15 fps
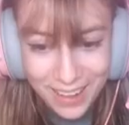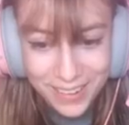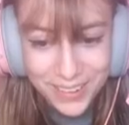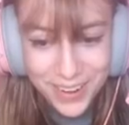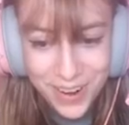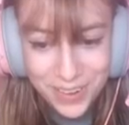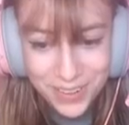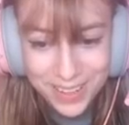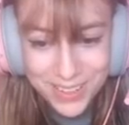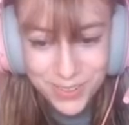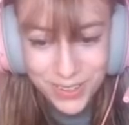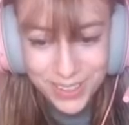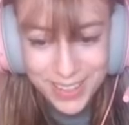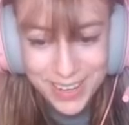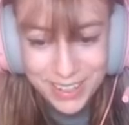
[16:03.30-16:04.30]
No, that's
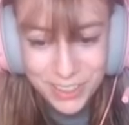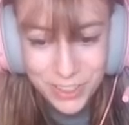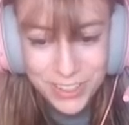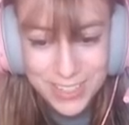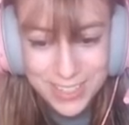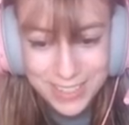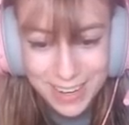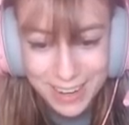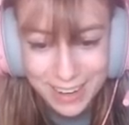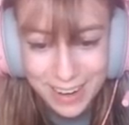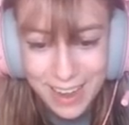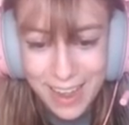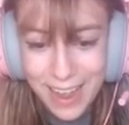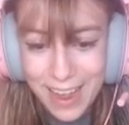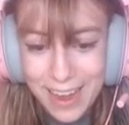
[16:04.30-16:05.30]
really interesting.
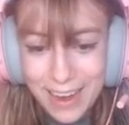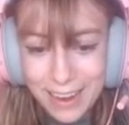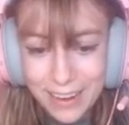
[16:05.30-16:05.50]
And